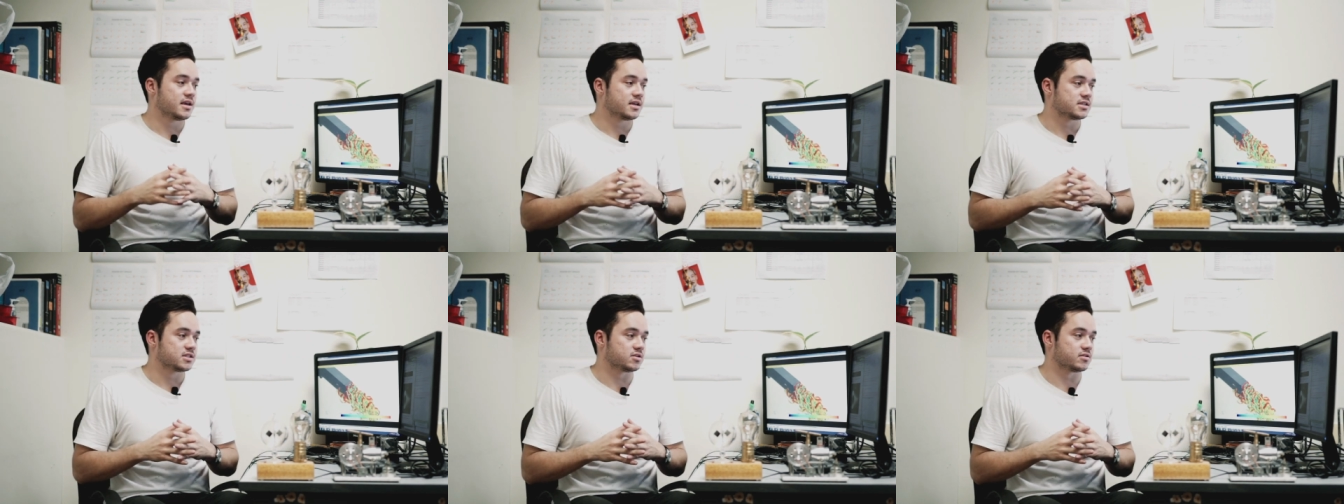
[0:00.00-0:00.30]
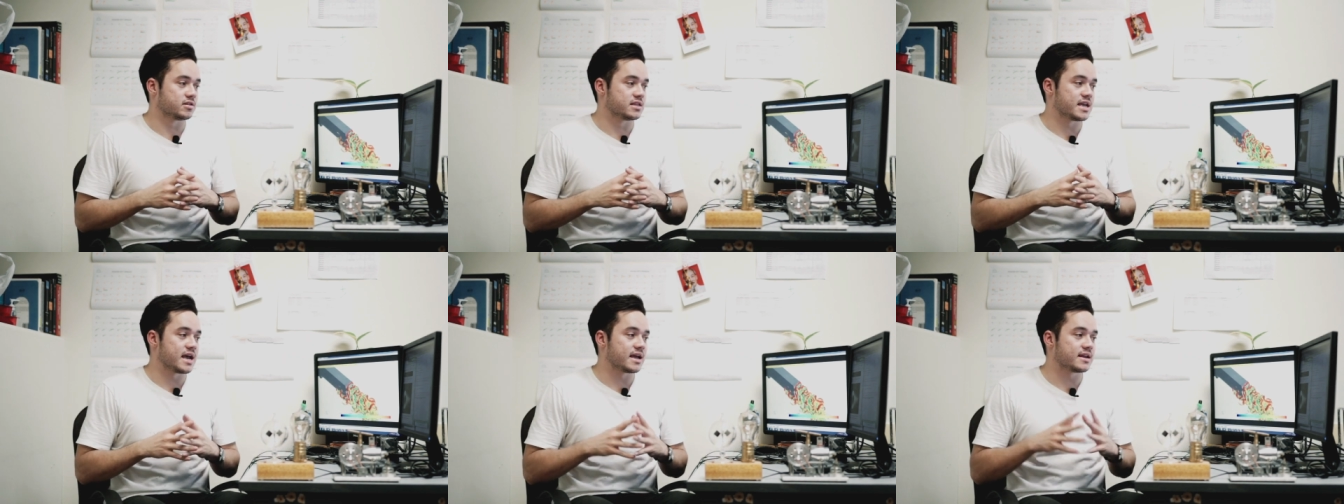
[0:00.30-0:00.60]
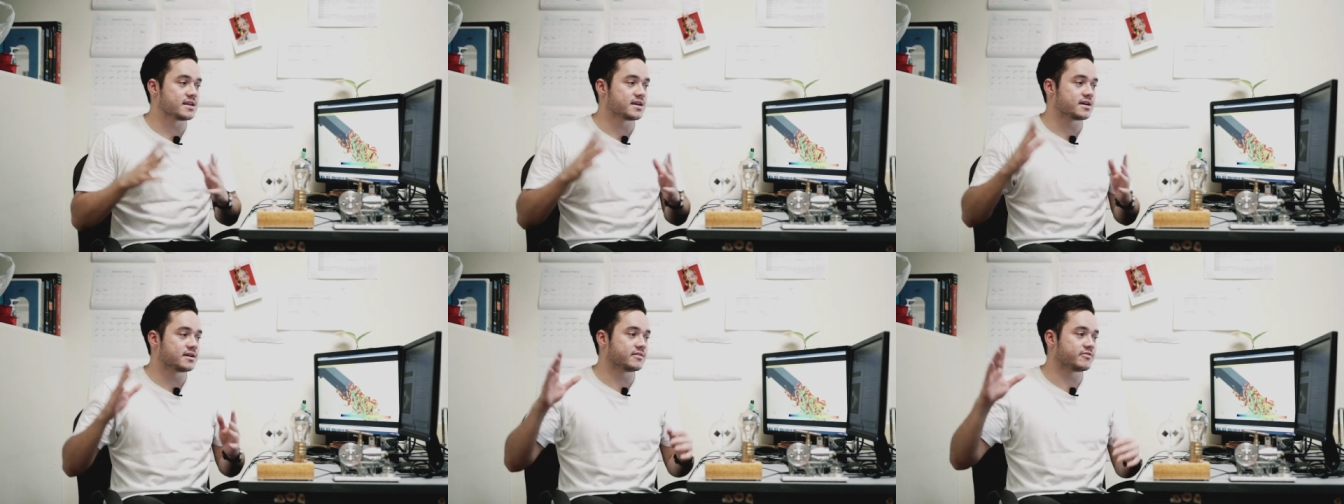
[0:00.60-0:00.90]
So the
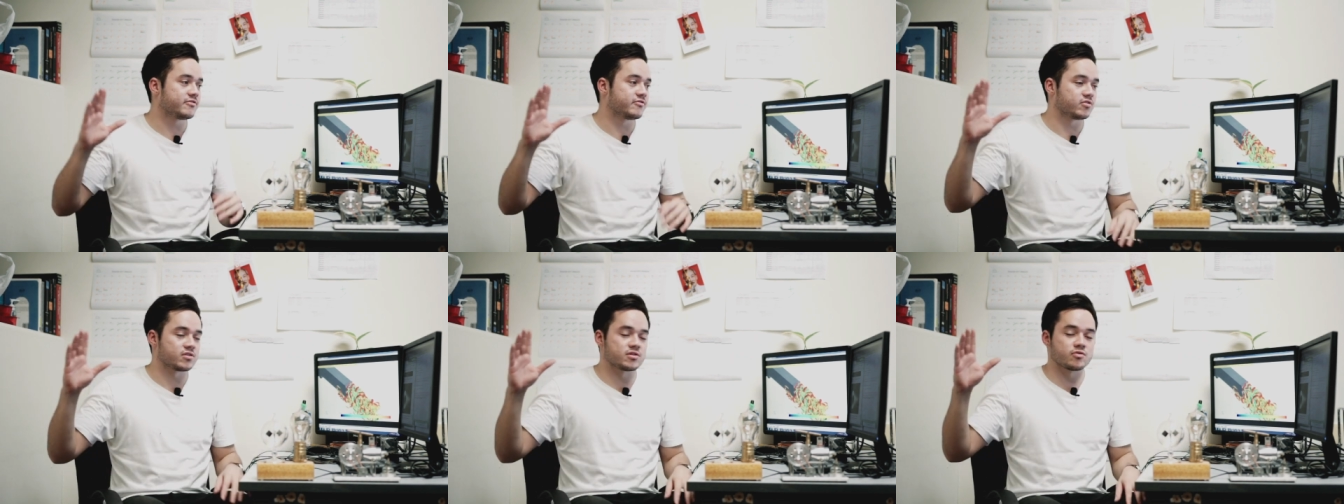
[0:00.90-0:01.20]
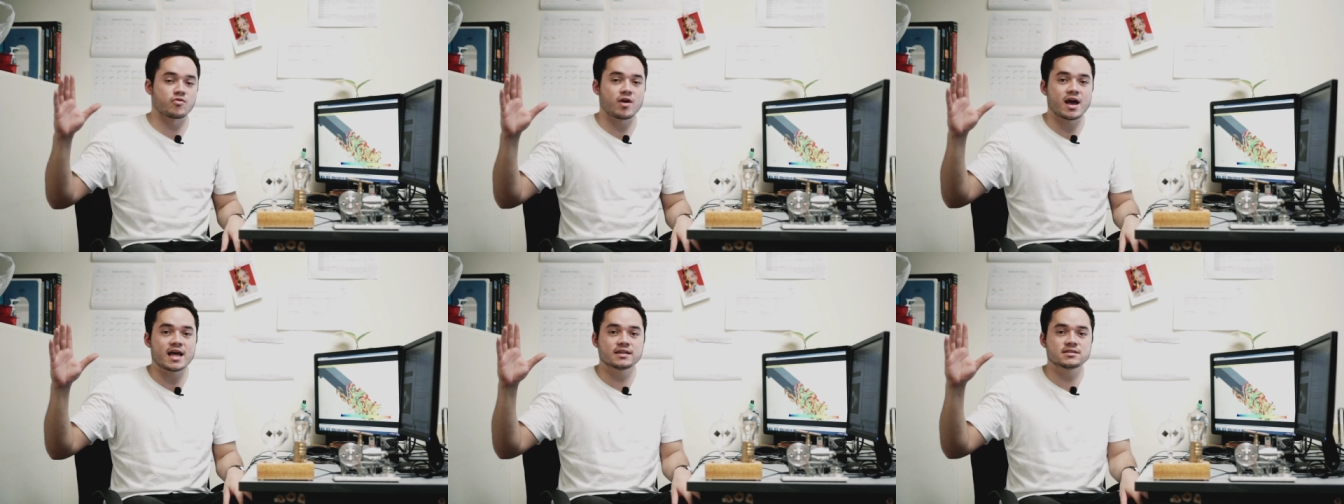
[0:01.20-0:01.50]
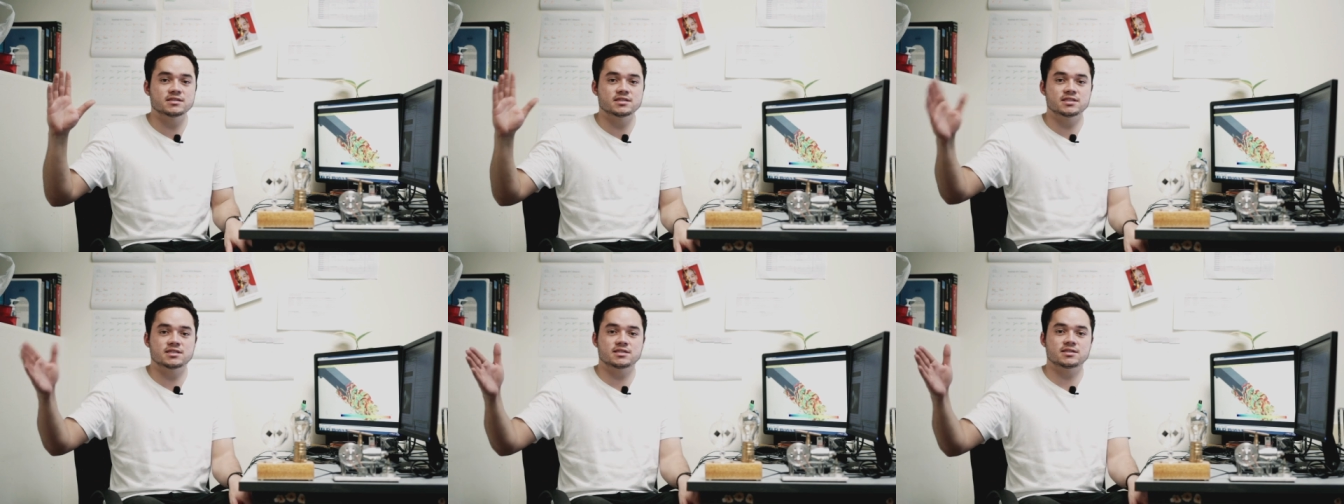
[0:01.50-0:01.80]
idea for the
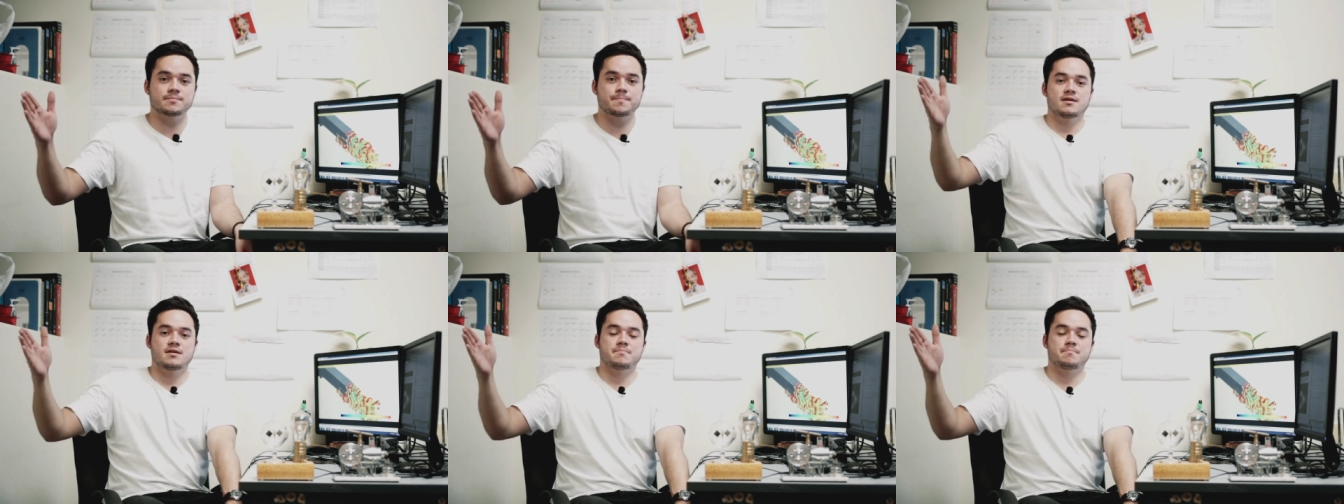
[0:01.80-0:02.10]
RANS